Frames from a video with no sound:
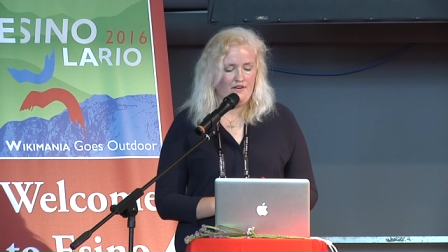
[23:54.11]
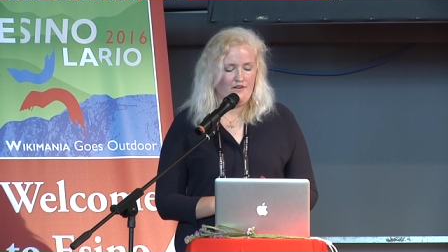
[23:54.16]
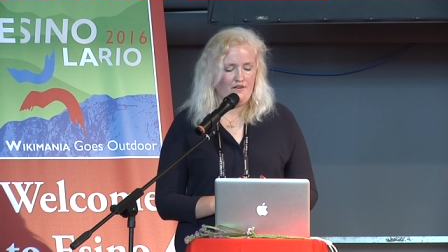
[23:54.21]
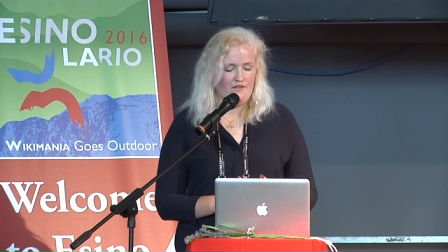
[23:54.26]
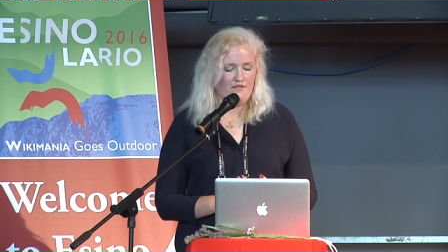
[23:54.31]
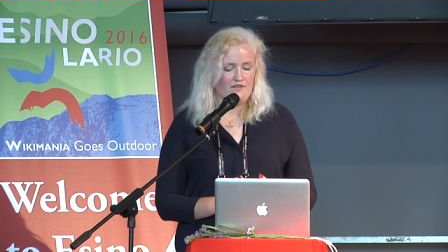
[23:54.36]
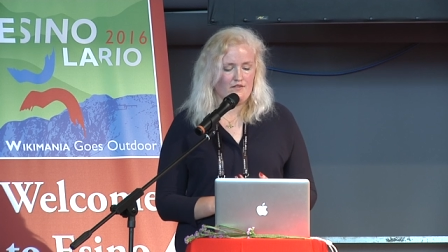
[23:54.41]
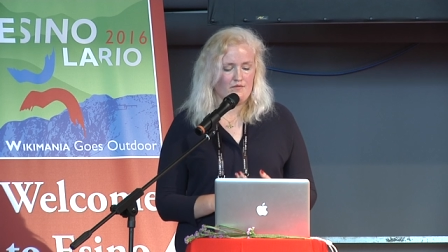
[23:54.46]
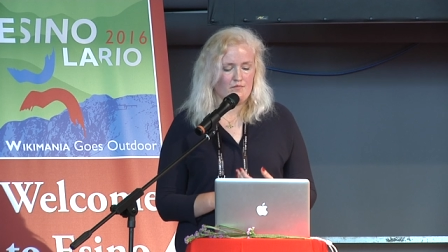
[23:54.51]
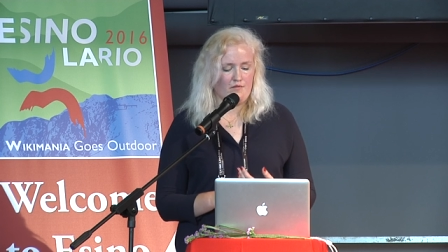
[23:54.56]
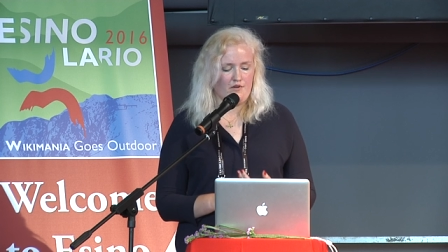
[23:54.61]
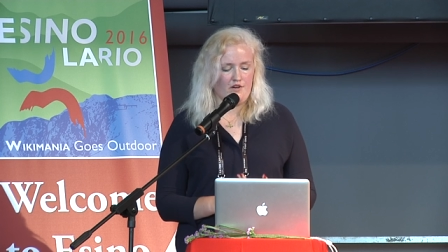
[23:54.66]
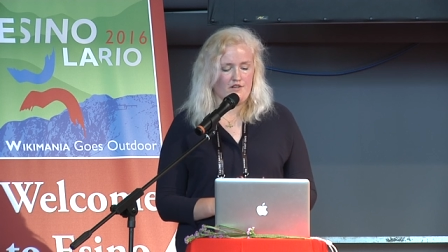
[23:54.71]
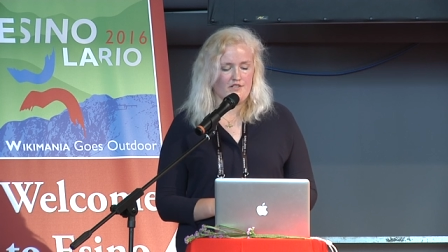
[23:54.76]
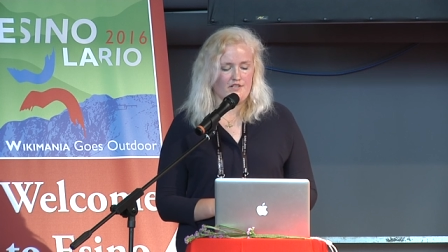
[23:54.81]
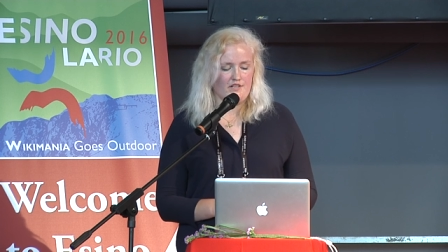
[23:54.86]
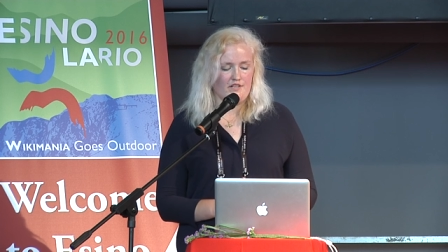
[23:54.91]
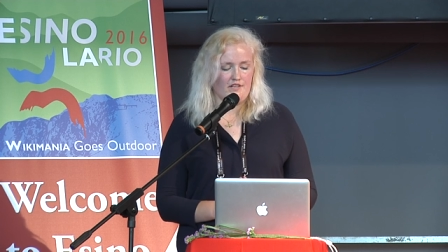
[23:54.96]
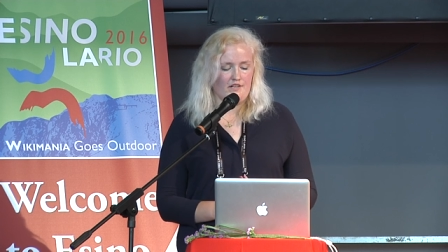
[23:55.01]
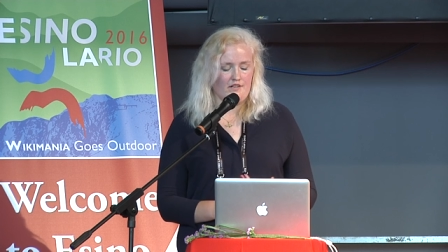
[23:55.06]
on this
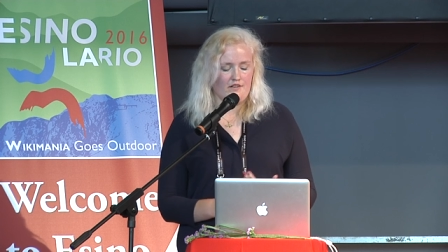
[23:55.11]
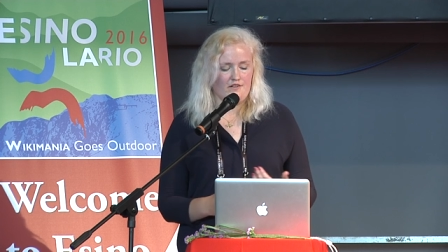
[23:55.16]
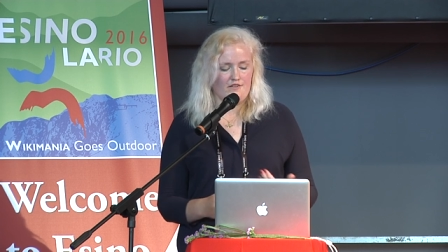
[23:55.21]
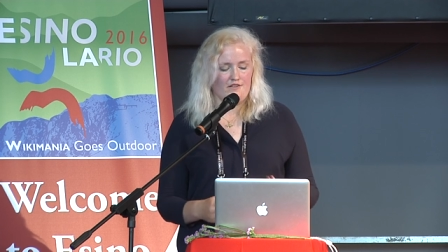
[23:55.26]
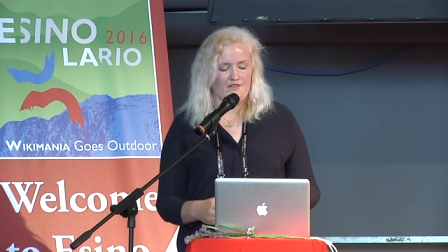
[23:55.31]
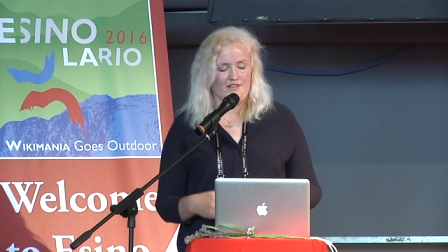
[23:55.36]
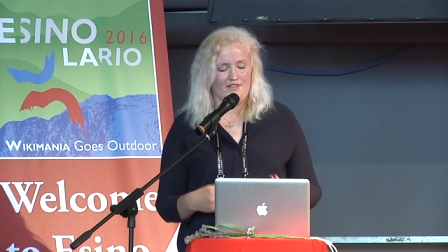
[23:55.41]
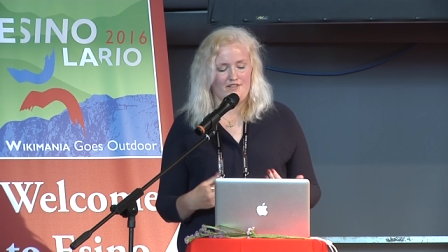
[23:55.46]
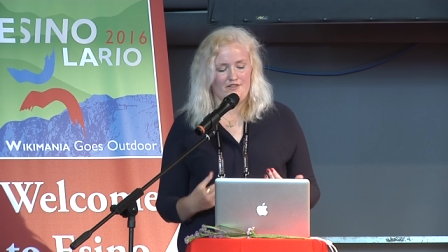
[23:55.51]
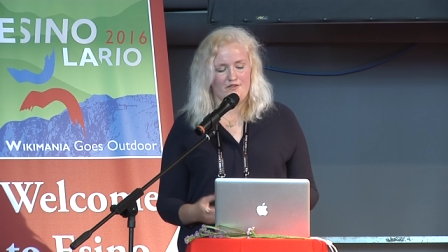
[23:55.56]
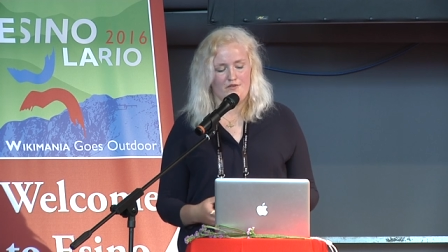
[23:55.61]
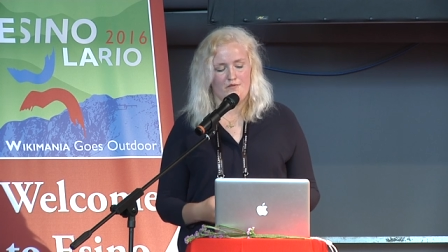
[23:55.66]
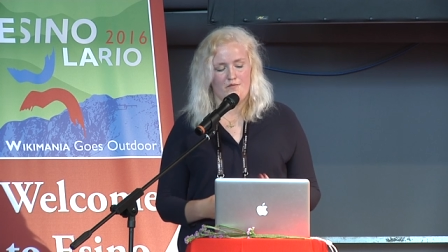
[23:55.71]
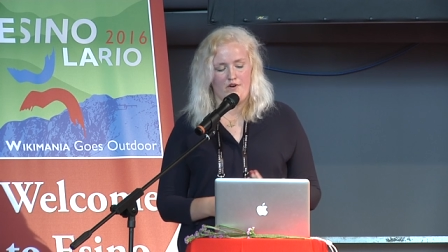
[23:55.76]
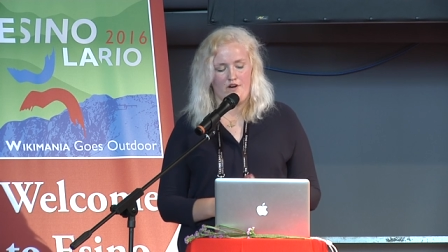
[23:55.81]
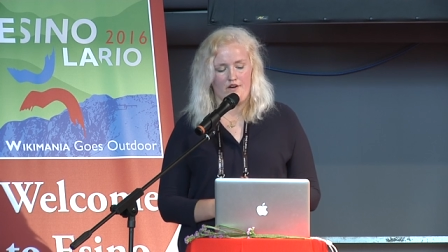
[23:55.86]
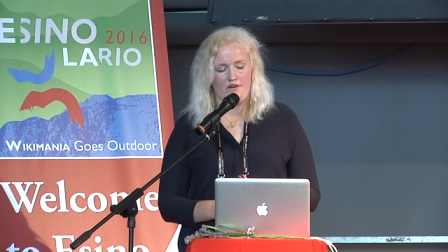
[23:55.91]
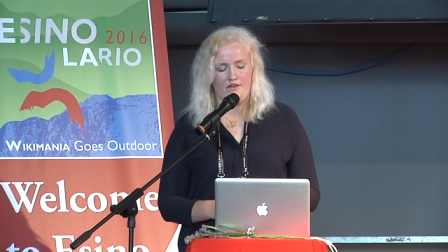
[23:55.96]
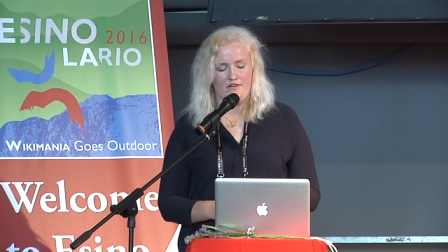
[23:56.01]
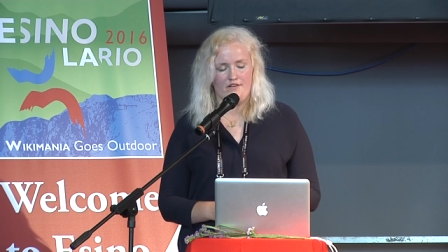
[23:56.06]
project and continue to
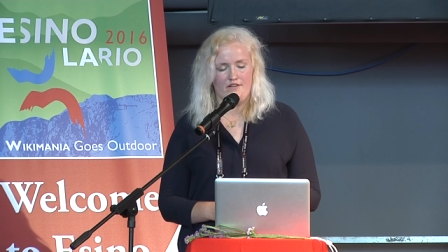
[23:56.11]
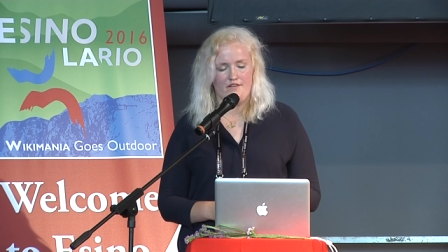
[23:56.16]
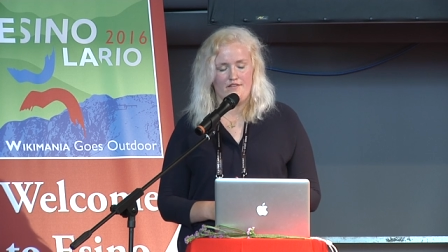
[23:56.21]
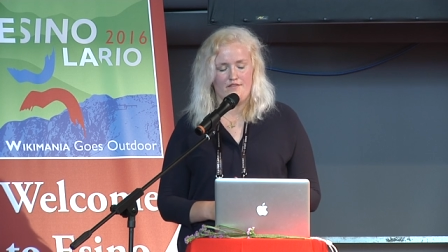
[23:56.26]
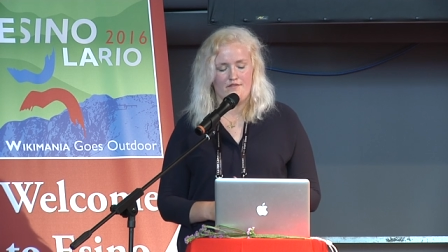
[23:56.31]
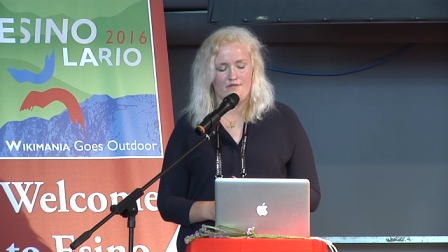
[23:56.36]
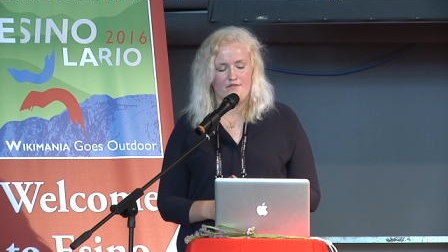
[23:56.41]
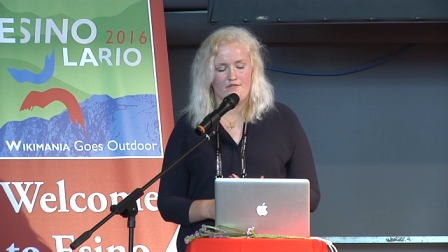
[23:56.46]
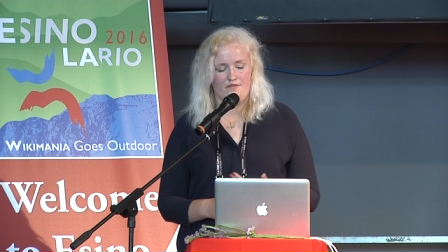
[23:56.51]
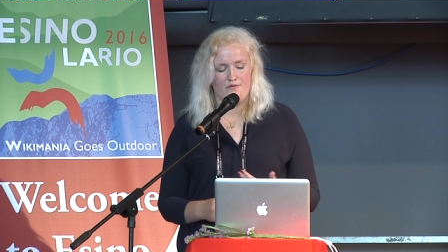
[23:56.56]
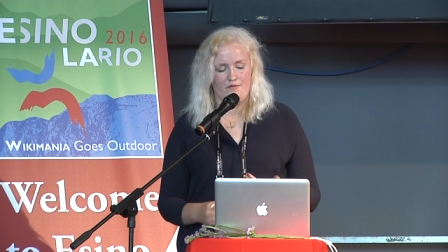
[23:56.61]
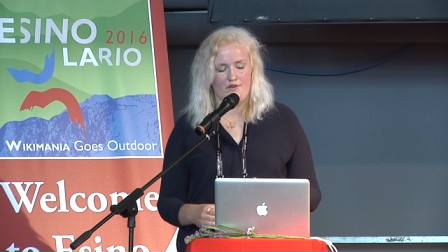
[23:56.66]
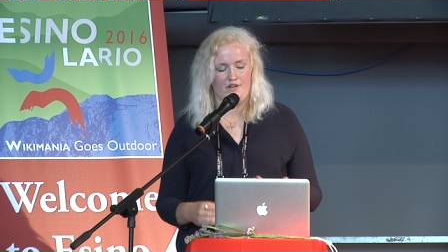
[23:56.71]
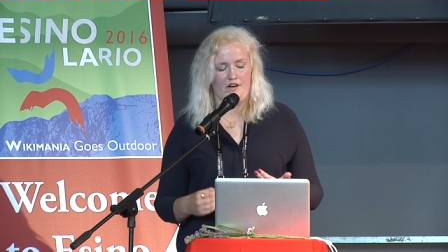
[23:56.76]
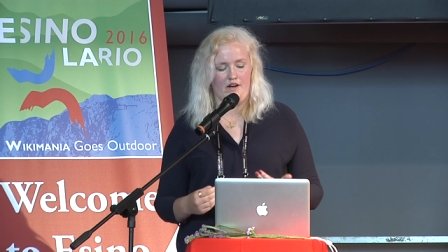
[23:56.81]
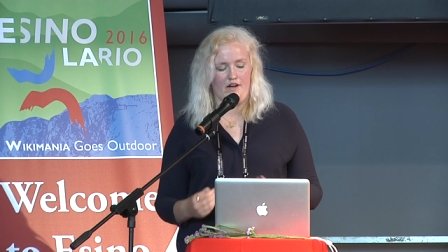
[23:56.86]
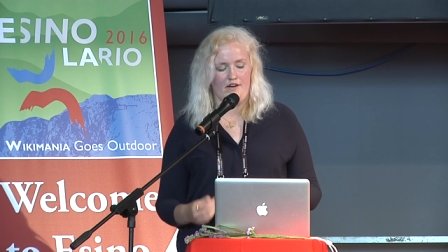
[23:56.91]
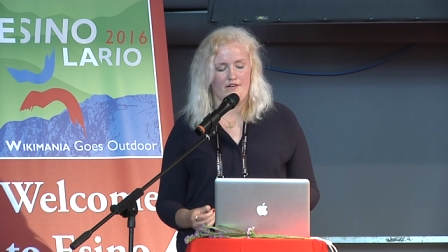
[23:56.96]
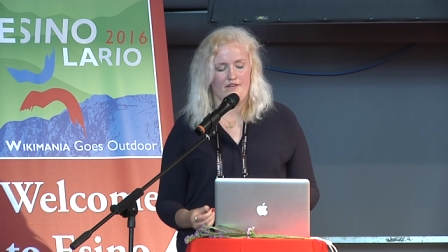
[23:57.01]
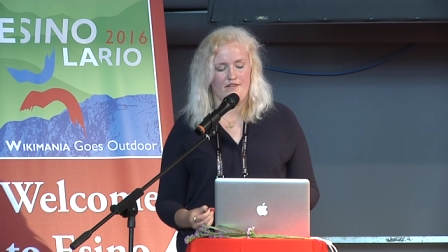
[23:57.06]
work on this
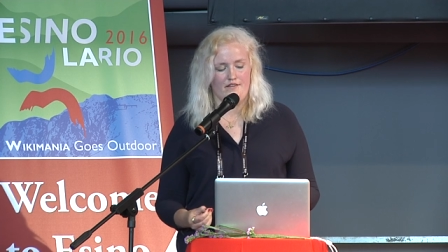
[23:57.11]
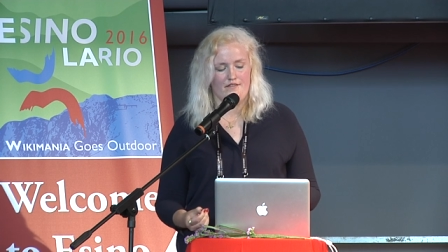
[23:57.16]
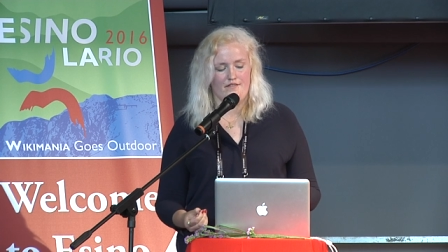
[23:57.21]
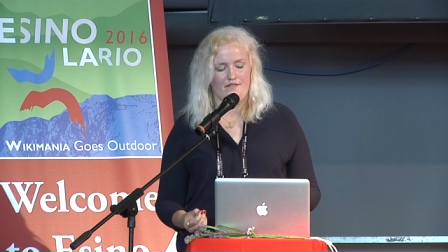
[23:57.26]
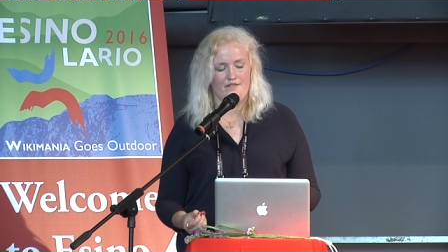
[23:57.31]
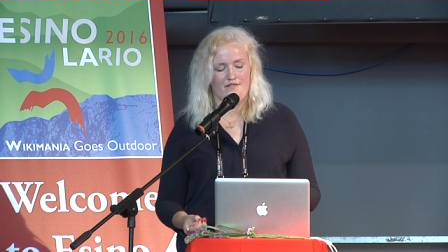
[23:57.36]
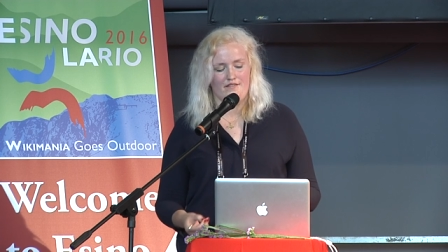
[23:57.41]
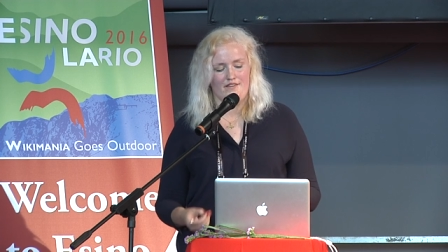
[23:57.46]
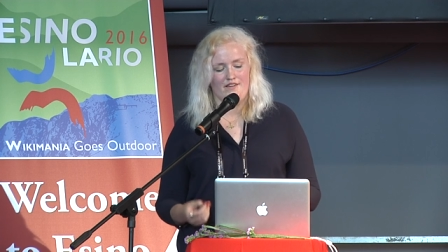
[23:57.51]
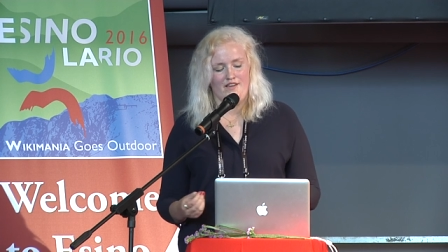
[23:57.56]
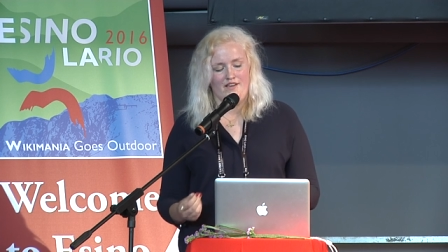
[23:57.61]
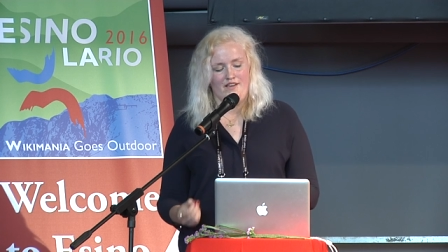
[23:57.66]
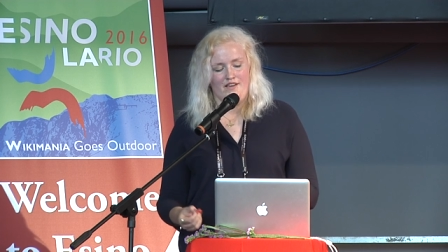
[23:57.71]
regardless